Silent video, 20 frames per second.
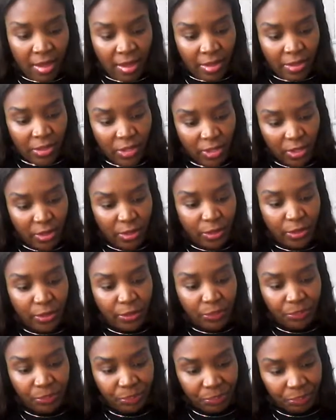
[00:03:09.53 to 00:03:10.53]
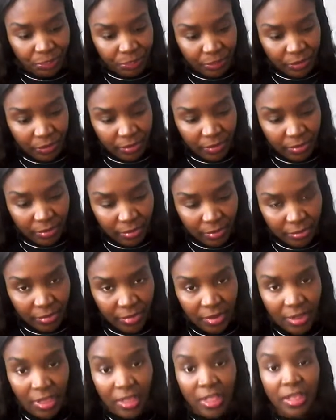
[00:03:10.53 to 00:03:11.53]
So
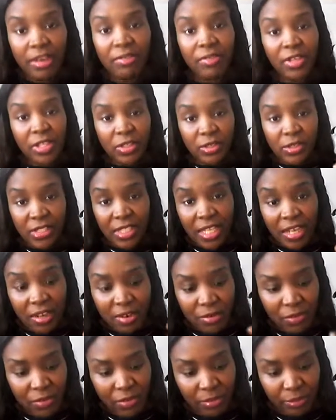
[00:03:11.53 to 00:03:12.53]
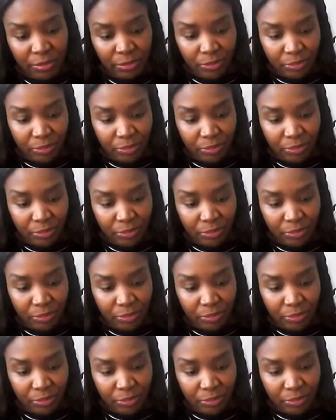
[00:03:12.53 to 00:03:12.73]
loving yourself,